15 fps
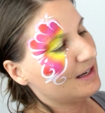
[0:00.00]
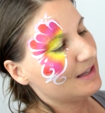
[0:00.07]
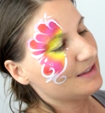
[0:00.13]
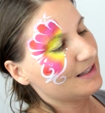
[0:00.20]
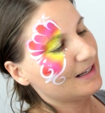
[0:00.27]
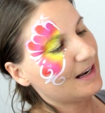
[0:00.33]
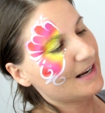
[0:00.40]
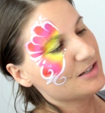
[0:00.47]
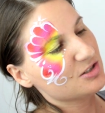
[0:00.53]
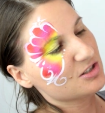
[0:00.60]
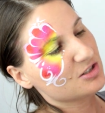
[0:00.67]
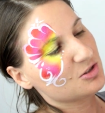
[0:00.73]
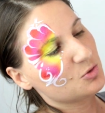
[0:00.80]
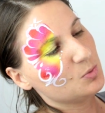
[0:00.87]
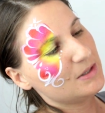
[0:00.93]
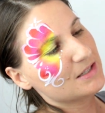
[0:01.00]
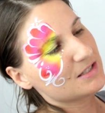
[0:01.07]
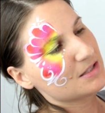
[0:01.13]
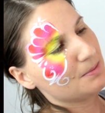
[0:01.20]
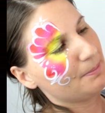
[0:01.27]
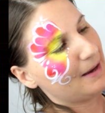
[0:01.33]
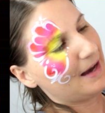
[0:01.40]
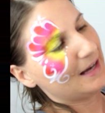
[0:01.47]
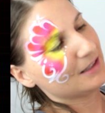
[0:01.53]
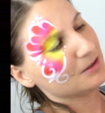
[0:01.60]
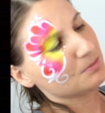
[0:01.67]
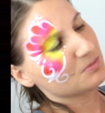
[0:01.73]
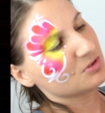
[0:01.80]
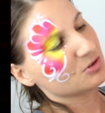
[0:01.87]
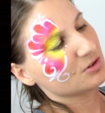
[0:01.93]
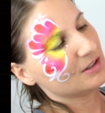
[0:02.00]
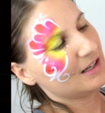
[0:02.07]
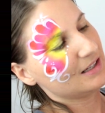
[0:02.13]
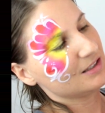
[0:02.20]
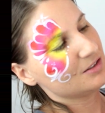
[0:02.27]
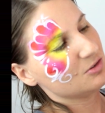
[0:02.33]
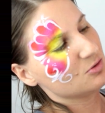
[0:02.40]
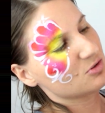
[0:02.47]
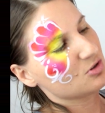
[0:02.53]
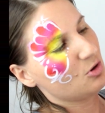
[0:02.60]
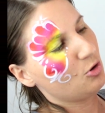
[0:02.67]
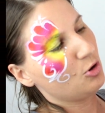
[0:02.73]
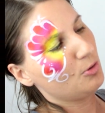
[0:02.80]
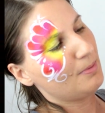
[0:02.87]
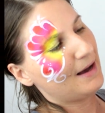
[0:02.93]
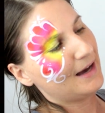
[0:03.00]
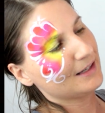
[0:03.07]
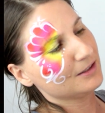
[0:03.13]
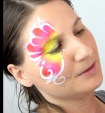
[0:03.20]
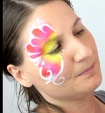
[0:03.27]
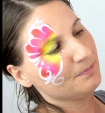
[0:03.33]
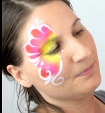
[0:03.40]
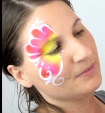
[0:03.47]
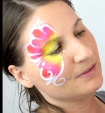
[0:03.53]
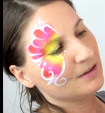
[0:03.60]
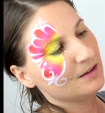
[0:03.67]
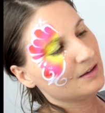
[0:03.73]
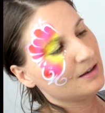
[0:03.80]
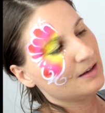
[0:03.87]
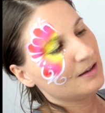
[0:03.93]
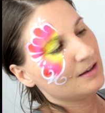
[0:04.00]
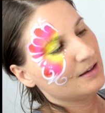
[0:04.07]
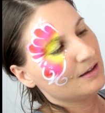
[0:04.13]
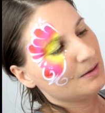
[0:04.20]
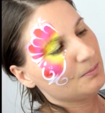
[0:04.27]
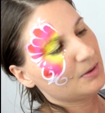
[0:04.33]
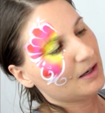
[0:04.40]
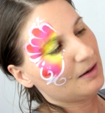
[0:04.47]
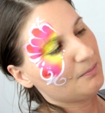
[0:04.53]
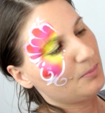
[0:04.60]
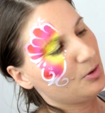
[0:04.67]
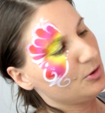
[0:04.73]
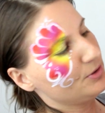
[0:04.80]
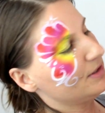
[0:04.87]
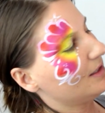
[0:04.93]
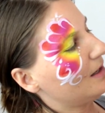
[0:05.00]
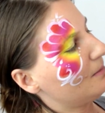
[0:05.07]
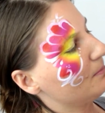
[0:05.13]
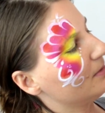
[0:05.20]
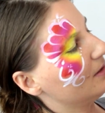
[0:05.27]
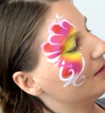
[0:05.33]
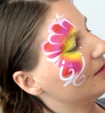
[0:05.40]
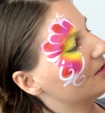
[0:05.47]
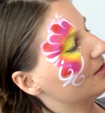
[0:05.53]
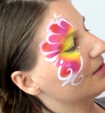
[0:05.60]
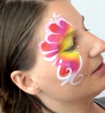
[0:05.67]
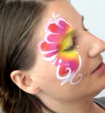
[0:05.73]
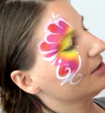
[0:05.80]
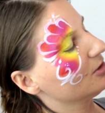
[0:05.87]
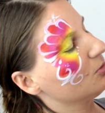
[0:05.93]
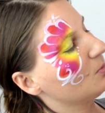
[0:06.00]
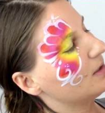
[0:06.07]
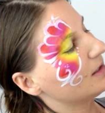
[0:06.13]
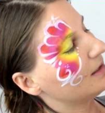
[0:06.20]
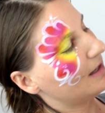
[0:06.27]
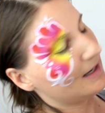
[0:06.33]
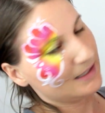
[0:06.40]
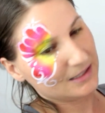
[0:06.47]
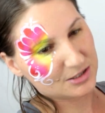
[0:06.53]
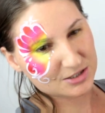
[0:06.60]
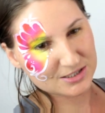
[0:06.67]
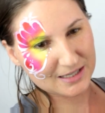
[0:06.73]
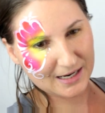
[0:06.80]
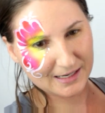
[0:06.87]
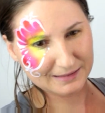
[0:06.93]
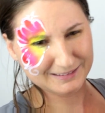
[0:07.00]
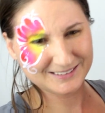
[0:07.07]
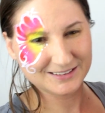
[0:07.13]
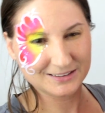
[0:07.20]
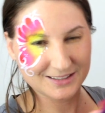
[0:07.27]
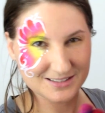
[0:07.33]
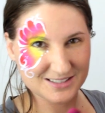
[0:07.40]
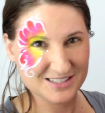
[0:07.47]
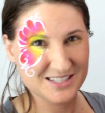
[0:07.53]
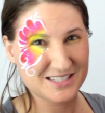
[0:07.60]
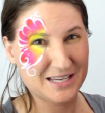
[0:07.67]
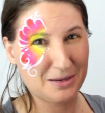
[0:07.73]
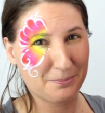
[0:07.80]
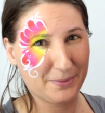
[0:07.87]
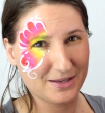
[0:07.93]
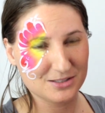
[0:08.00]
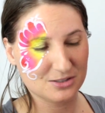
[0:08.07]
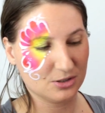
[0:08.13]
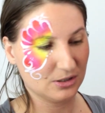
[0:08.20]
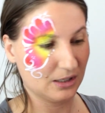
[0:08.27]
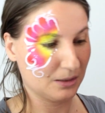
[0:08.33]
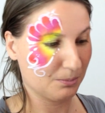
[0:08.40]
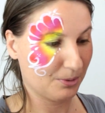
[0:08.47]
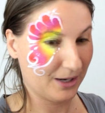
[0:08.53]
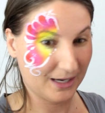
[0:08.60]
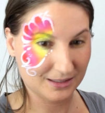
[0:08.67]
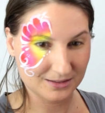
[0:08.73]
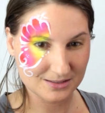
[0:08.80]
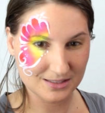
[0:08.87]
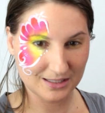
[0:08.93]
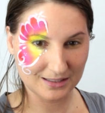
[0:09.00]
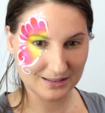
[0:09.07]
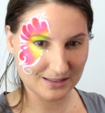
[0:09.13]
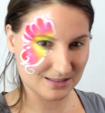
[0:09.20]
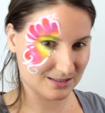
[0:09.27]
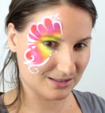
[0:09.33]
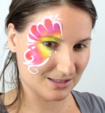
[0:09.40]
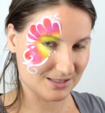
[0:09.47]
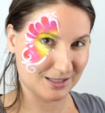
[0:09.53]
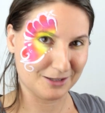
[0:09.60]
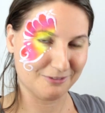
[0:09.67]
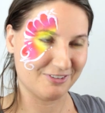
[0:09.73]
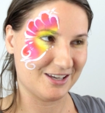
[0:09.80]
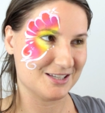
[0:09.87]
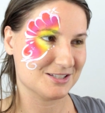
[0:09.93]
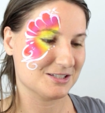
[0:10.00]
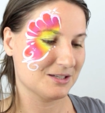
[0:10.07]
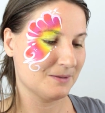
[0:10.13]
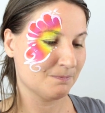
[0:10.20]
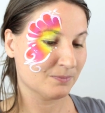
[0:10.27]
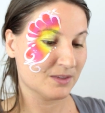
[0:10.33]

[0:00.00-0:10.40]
And then I just squeezed the bottom so that I didn't use the whole bottom. Kind of pulled it up and then did a little one on each side. It doesn't stamp as good on a practice head as it does on the face.